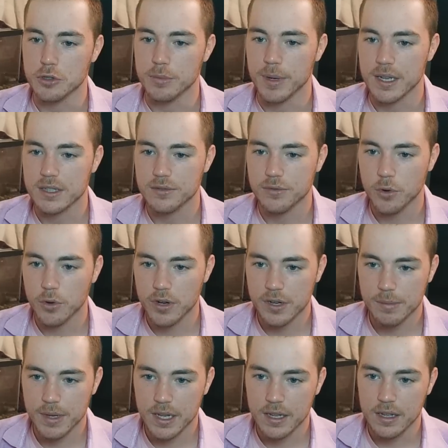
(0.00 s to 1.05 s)
has afforded
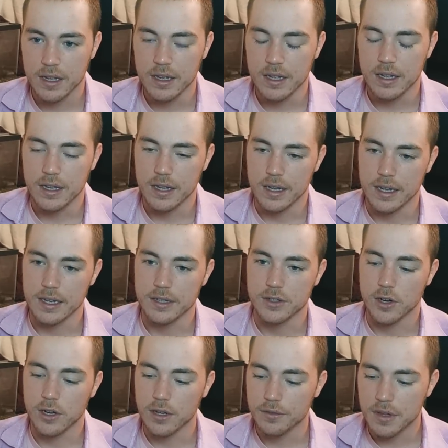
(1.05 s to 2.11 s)
me and
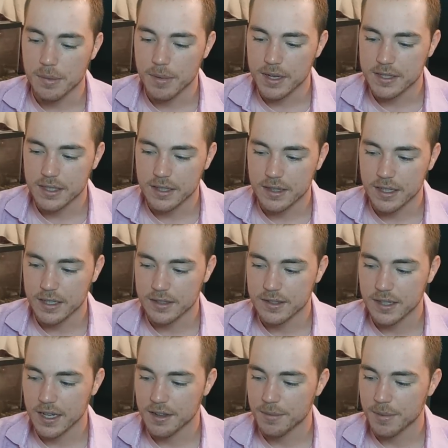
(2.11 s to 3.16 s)
all of the amazing things that
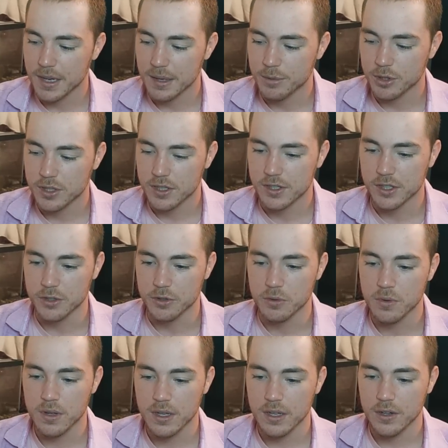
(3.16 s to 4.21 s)
I have been able to
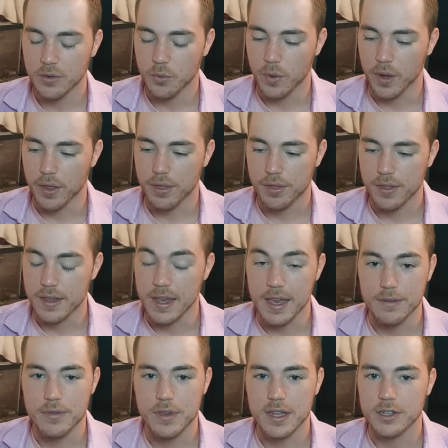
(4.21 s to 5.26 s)
do with the
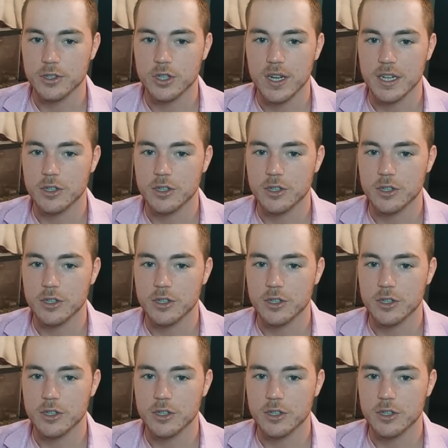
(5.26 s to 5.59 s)
AVNJ